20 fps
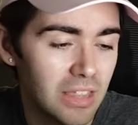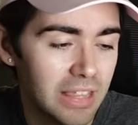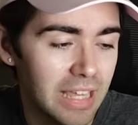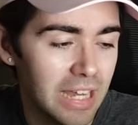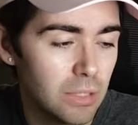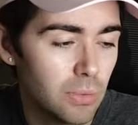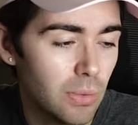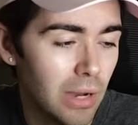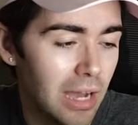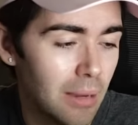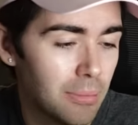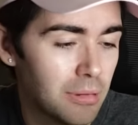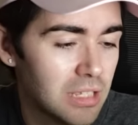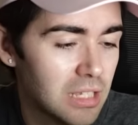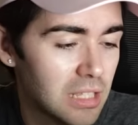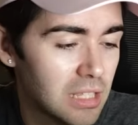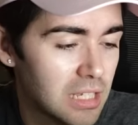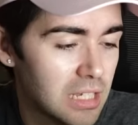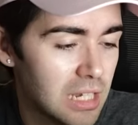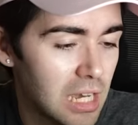That's what
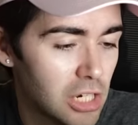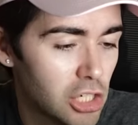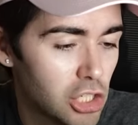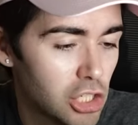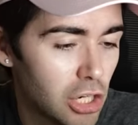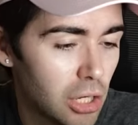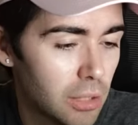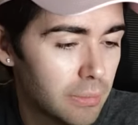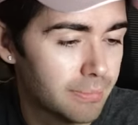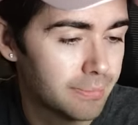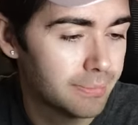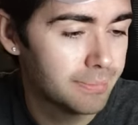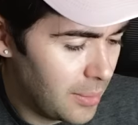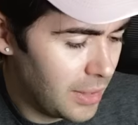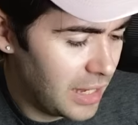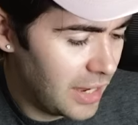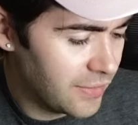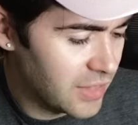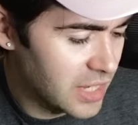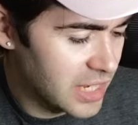happens in the stage show. Then
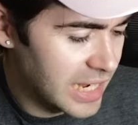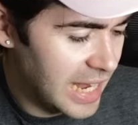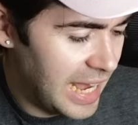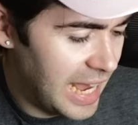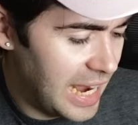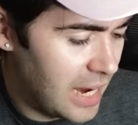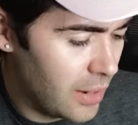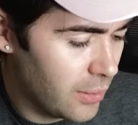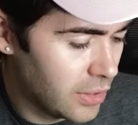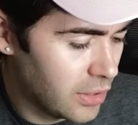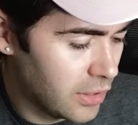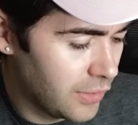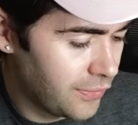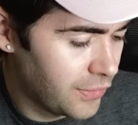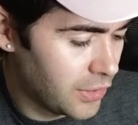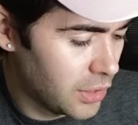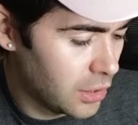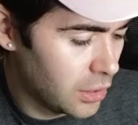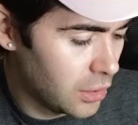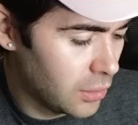we have this aerial
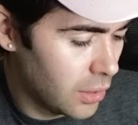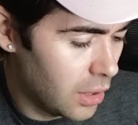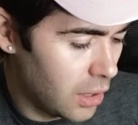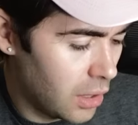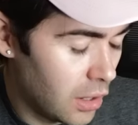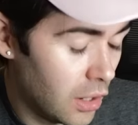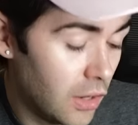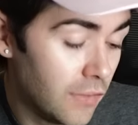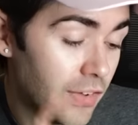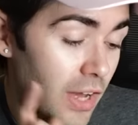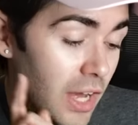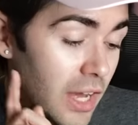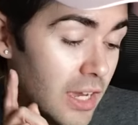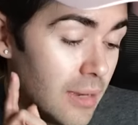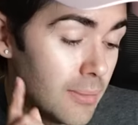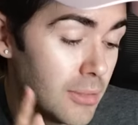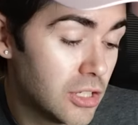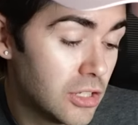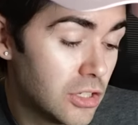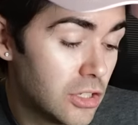view of,
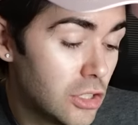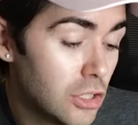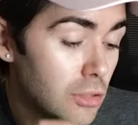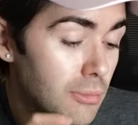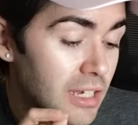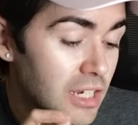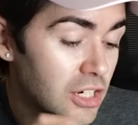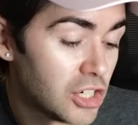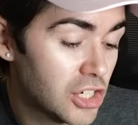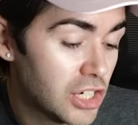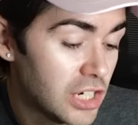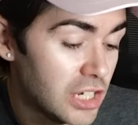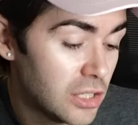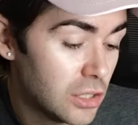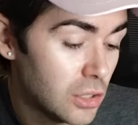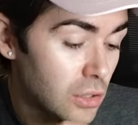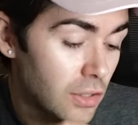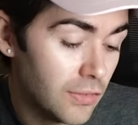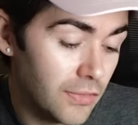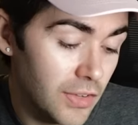I'm assuming,
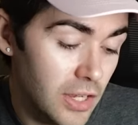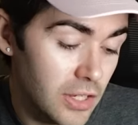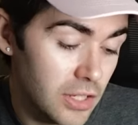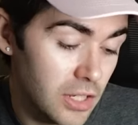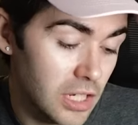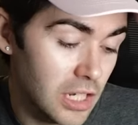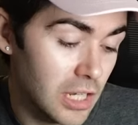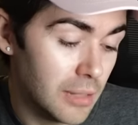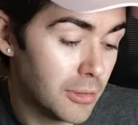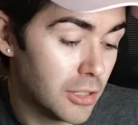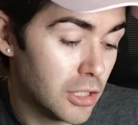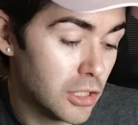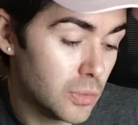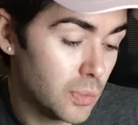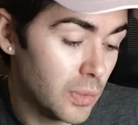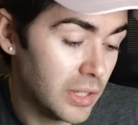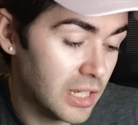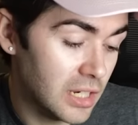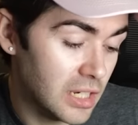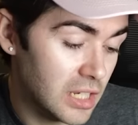Shiz University
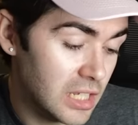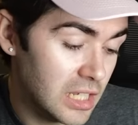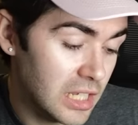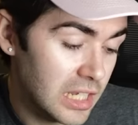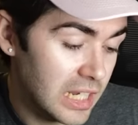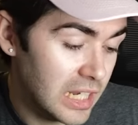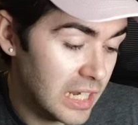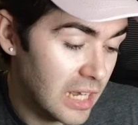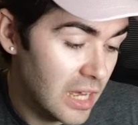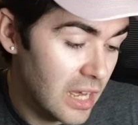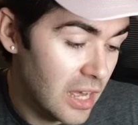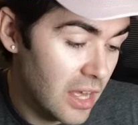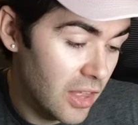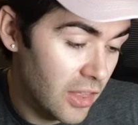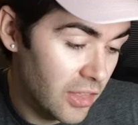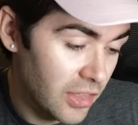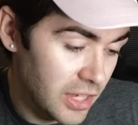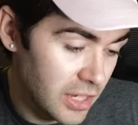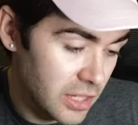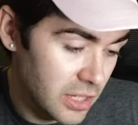because we can see
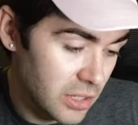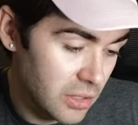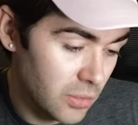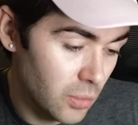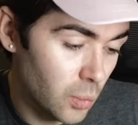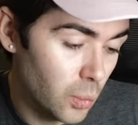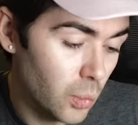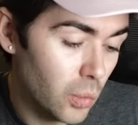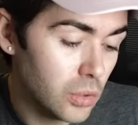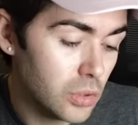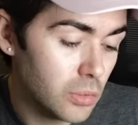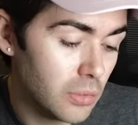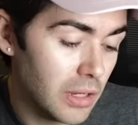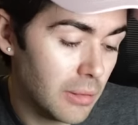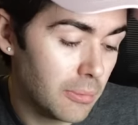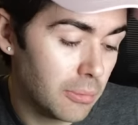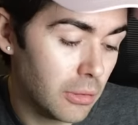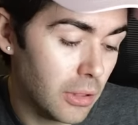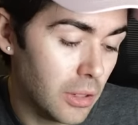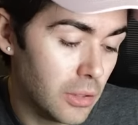this
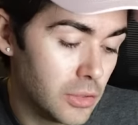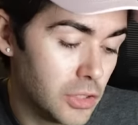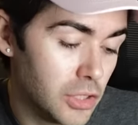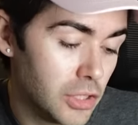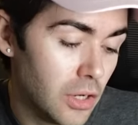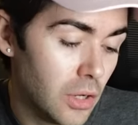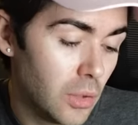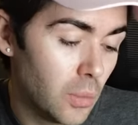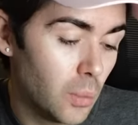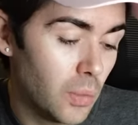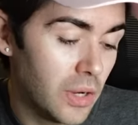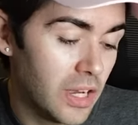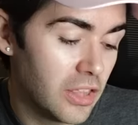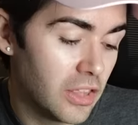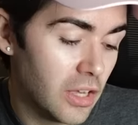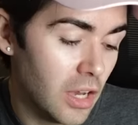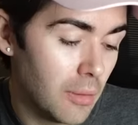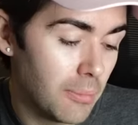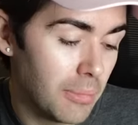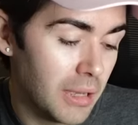watery approach
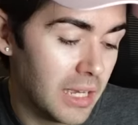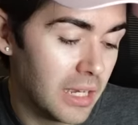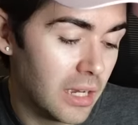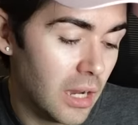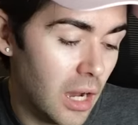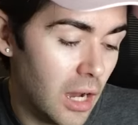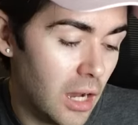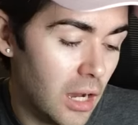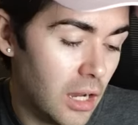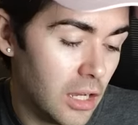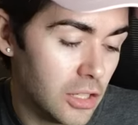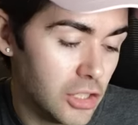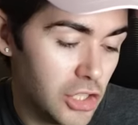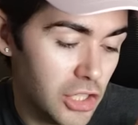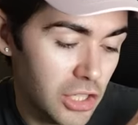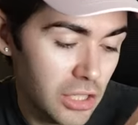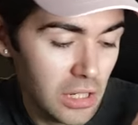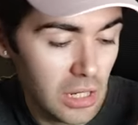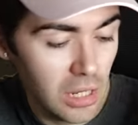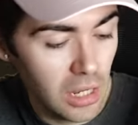with a big
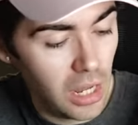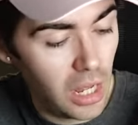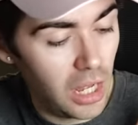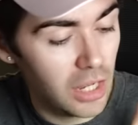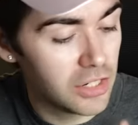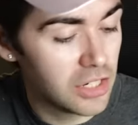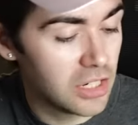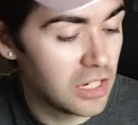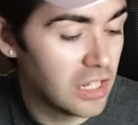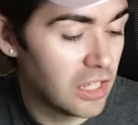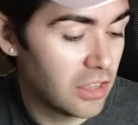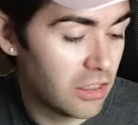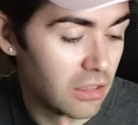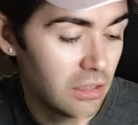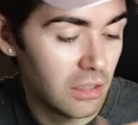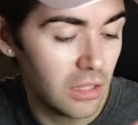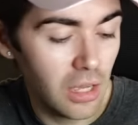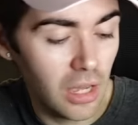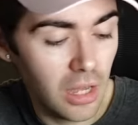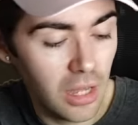arch underneath
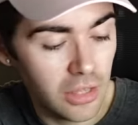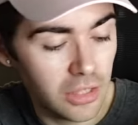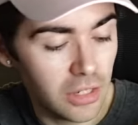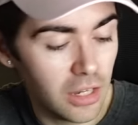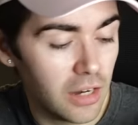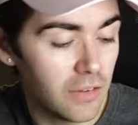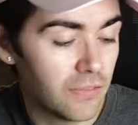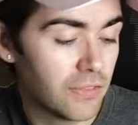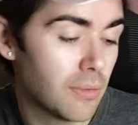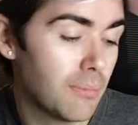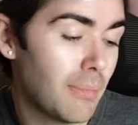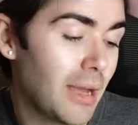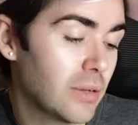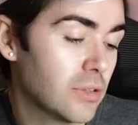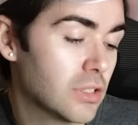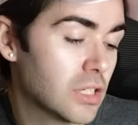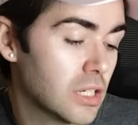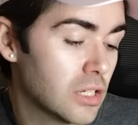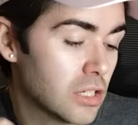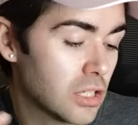uh, the kind of the
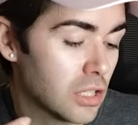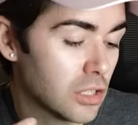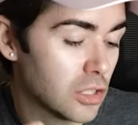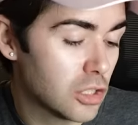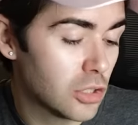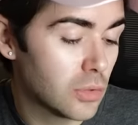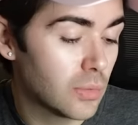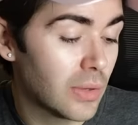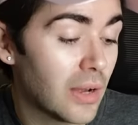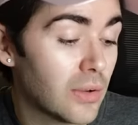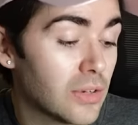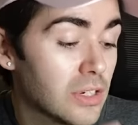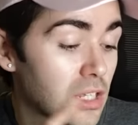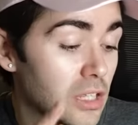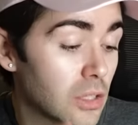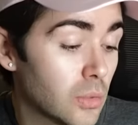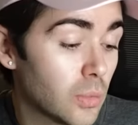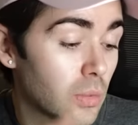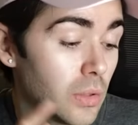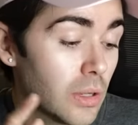mountains that surround
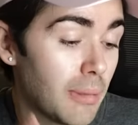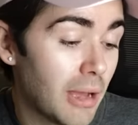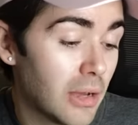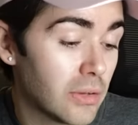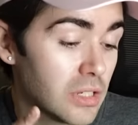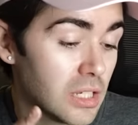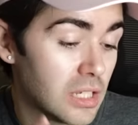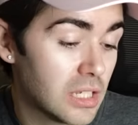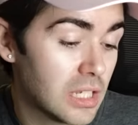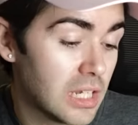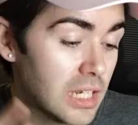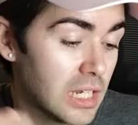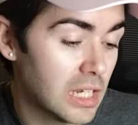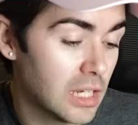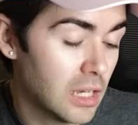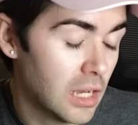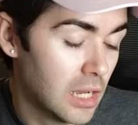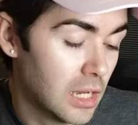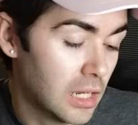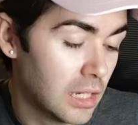it that we're about to
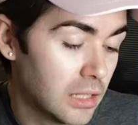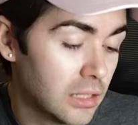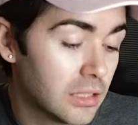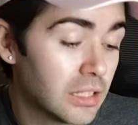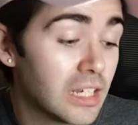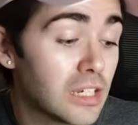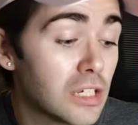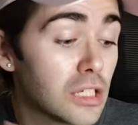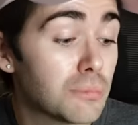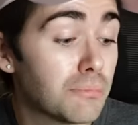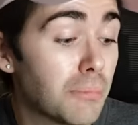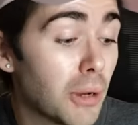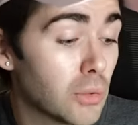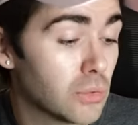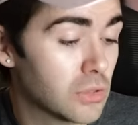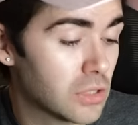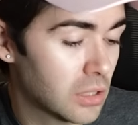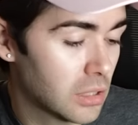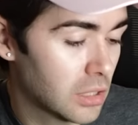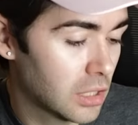see Glinda's
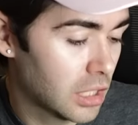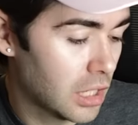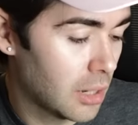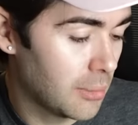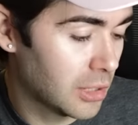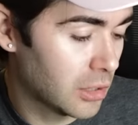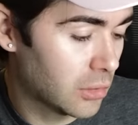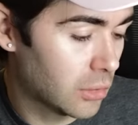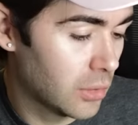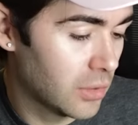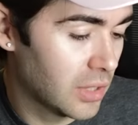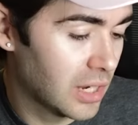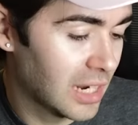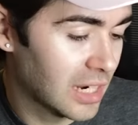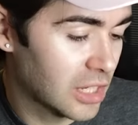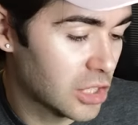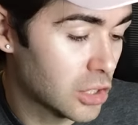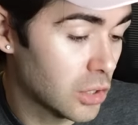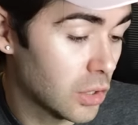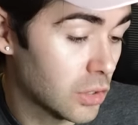boat coming through in the
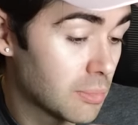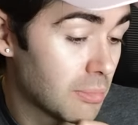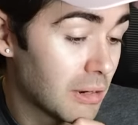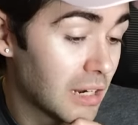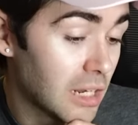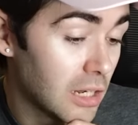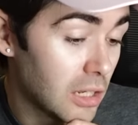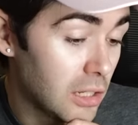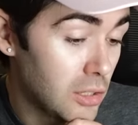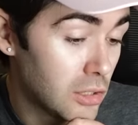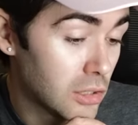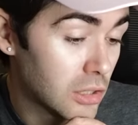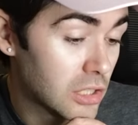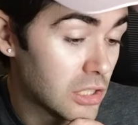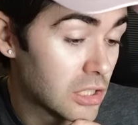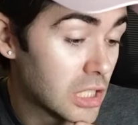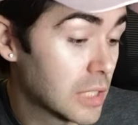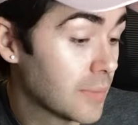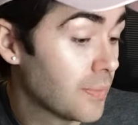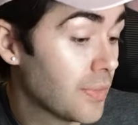next shot. But it
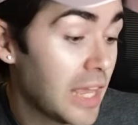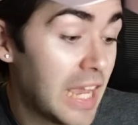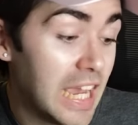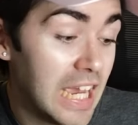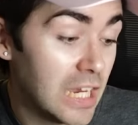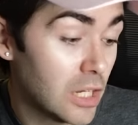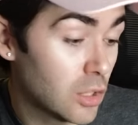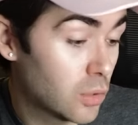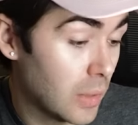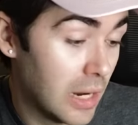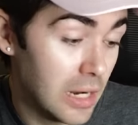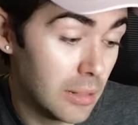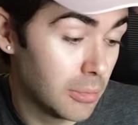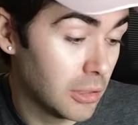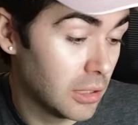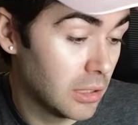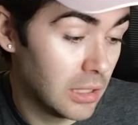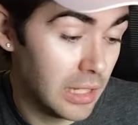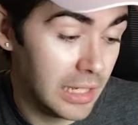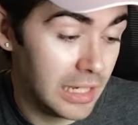looks
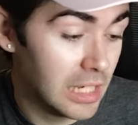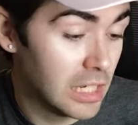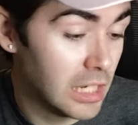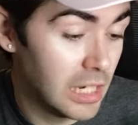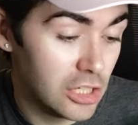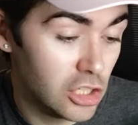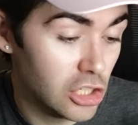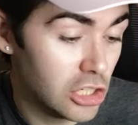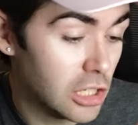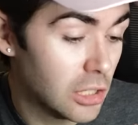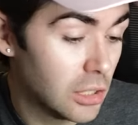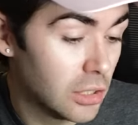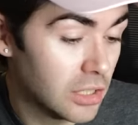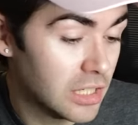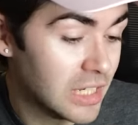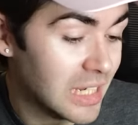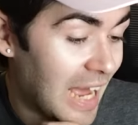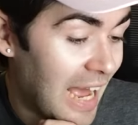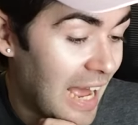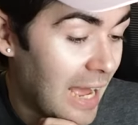incredible. Like it, it just
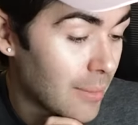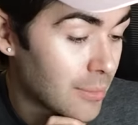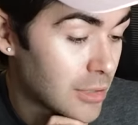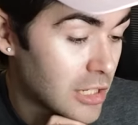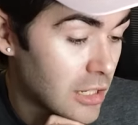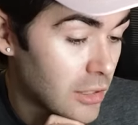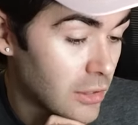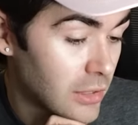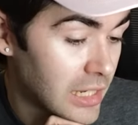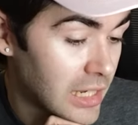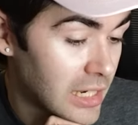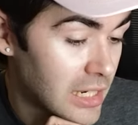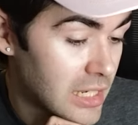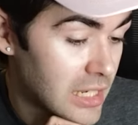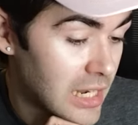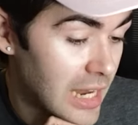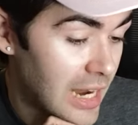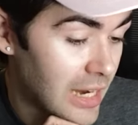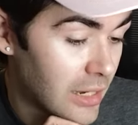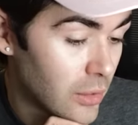looks absolutely
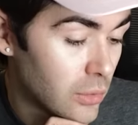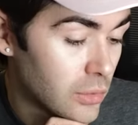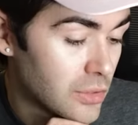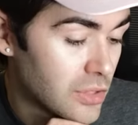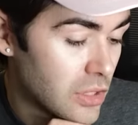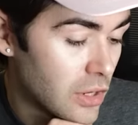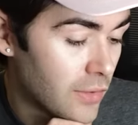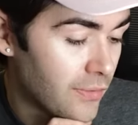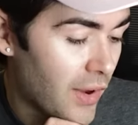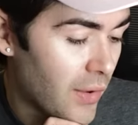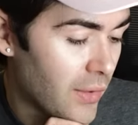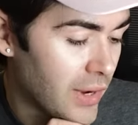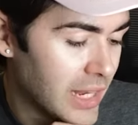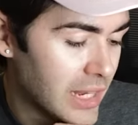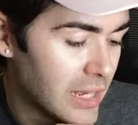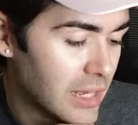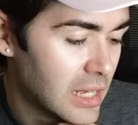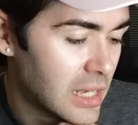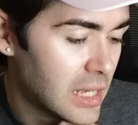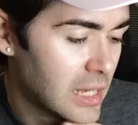insane. Also
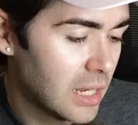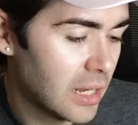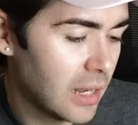very